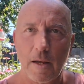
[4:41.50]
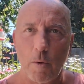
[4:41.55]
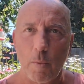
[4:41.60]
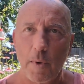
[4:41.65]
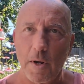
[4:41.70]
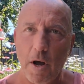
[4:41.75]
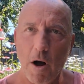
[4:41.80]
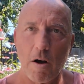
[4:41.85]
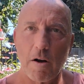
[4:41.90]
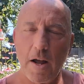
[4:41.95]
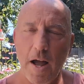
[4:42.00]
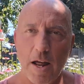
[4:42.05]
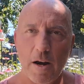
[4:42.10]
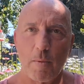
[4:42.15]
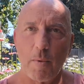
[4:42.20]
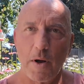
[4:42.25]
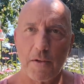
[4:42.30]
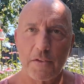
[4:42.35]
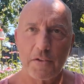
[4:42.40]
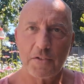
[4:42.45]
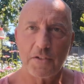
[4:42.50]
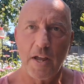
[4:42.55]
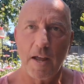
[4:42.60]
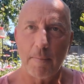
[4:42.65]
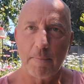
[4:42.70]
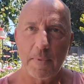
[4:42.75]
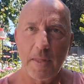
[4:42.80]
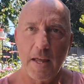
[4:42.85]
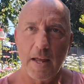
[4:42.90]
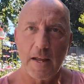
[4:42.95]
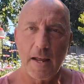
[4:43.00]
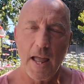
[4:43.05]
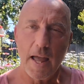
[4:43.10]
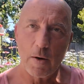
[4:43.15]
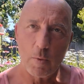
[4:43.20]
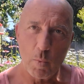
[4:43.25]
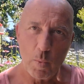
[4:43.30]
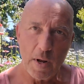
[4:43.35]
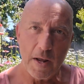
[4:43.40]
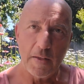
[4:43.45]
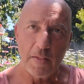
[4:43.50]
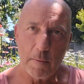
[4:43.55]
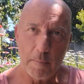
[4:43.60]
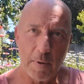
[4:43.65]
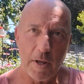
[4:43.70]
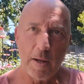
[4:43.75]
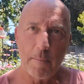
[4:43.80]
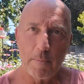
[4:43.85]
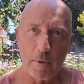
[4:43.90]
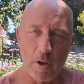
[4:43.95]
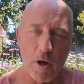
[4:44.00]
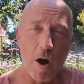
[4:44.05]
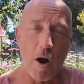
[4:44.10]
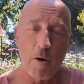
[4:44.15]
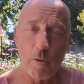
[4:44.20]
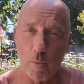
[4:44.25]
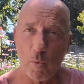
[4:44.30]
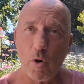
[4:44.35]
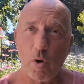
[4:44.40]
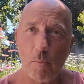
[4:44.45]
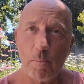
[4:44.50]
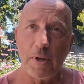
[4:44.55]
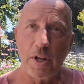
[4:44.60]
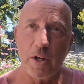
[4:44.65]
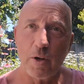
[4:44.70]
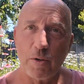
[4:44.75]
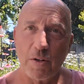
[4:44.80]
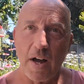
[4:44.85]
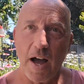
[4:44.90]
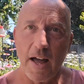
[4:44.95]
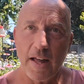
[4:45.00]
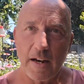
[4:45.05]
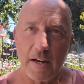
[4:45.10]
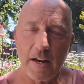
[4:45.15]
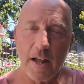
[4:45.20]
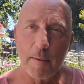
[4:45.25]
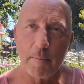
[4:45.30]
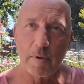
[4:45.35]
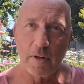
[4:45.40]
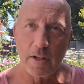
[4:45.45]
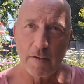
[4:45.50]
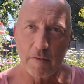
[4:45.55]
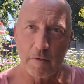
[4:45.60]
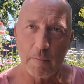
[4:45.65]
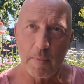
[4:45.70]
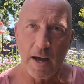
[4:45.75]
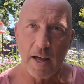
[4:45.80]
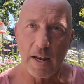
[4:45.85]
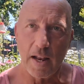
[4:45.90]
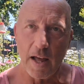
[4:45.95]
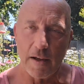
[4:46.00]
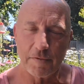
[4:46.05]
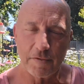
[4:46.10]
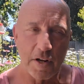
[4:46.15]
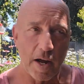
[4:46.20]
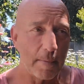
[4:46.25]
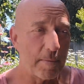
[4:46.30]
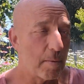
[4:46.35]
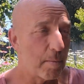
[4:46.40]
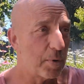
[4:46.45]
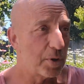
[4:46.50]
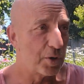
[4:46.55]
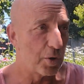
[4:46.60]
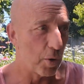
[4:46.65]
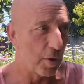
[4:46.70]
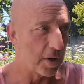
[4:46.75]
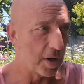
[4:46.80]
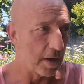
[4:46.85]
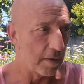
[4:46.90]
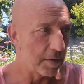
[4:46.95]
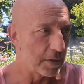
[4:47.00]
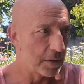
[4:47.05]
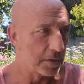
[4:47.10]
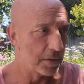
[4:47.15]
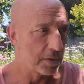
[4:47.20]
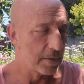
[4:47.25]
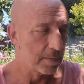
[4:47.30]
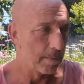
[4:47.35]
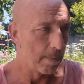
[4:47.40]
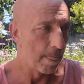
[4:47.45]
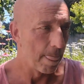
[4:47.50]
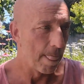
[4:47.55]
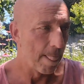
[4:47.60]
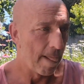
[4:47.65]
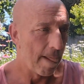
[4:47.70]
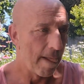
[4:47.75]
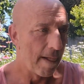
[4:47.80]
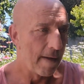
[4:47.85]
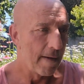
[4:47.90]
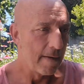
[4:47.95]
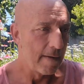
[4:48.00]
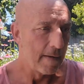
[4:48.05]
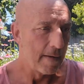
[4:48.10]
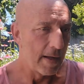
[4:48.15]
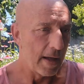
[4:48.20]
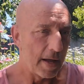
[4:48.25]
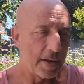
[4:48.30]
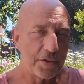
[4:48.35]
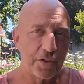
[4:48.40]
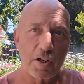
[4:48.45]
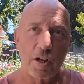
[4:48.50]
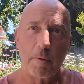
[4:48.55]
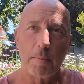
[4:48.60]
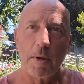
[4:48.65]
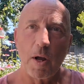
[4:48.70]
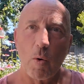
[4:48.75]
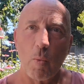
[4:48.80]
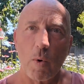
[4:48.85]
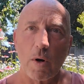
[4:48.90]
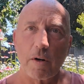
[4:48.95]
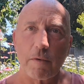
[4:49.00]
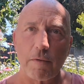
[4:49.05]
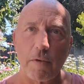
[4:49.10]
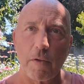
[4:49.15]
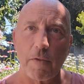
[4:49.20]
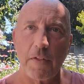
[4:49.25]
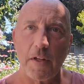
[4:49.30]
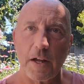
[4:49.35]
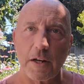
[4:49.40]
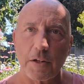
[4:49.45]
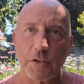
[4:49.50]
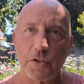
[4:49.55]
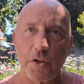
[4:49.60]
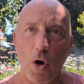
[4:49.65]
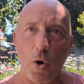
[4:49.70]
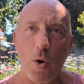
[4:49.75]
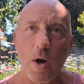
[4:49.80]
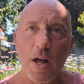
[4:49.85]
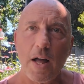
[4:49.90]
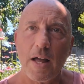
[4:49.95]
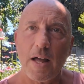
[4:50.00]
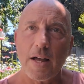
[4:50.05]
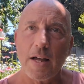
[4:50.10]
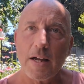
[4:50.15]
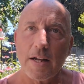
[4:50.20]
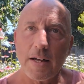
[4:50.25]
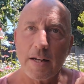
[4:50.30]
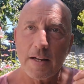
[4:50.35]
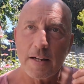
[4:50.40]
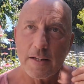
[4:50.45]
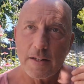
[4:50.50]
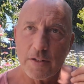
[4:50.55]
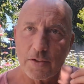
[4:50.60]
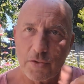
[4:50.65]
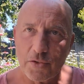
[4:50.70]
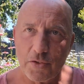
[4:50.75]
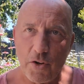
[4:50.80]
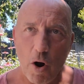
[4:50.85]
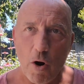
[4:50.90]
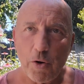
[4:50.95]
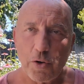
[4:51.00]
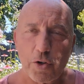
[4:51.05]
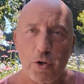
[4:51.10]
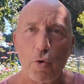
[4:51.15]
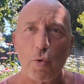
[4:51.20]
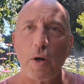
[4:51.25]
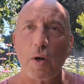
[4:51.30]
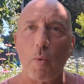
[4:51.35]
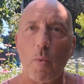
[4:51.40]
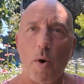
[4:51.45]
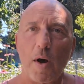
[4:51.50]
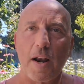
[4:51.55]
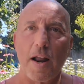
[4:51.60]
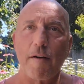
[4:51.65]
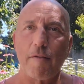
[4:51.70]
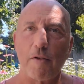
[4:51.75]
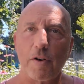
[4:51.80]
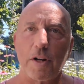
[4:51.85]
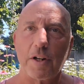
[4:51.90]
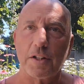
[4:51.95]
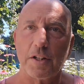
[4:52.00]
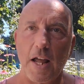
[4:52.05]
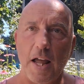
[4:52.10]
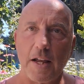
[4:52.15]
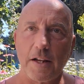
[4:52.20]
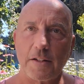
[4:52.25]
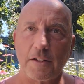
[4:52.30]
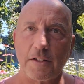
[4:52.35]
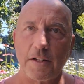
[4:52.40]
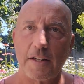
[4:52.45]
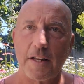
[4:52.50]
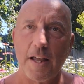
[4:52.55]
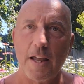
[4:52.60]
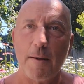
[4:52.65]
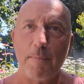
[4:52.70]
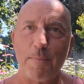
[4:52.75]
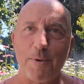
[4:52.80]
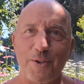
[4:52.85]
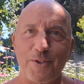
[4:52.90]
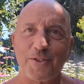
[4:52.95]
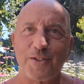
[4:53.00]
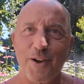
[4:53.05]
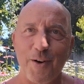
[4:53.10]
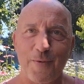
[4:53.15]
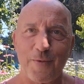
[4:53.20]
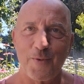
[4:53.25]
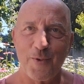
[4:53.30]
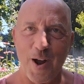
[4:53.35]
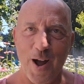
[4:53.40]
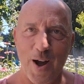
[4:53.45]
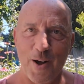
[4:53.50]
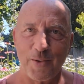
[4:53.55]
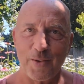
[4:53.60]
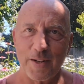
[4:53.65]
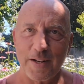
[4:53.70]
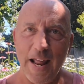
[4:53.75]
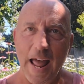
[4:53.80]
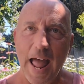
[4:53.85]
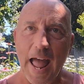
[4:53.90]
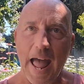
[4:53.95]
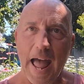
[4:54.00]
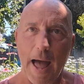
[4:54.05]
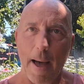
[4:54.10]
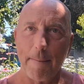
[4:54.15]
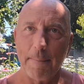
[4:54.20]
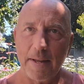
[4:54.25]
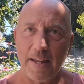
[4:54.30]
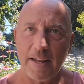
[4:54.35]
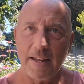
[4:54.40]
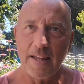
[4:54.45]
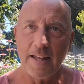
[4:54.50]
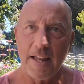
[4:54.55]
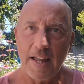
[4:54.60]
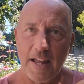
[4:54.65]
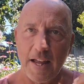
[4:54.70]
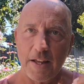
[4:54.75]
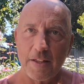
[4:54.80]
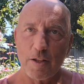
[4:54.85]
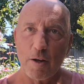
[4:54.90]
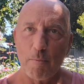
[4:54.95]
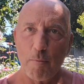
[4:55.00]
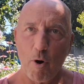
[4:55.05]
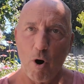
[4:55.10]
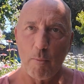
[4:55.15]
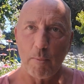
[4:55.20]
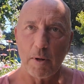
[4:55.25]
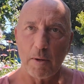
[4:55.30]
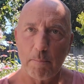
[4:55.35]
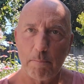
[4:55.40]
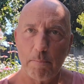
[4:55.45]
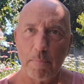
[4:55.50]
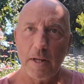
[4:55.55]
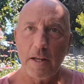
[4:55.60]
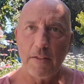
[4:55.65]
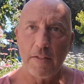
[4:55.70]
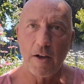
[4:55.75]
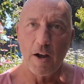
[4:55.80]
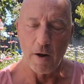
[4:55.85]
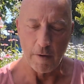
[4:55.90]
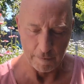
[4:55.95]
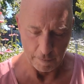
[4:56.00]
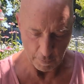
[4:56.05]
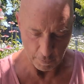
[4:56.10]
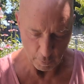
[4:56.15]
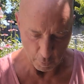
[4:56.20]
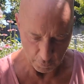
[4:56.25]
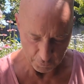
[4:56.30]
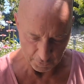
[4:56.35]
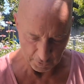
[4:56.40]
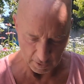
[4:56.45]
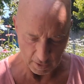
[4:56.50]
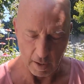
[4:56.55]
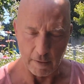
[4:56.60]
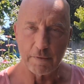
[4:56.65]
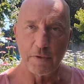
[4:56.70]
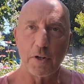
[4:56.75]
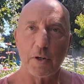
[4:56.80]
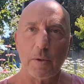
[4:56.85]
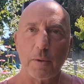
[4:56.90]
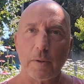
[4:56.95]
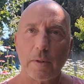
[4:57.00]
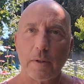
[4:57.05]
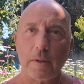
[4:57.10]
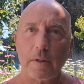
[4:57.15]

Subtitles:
We all kind of want the same thing. And we, the people, will be united, I believe, in my lifetime, the majority of us. It's going to be a wonderful thing. So start doing whatever it takes to keep yourself grounded, happy, in the moment. Be there for those that love you.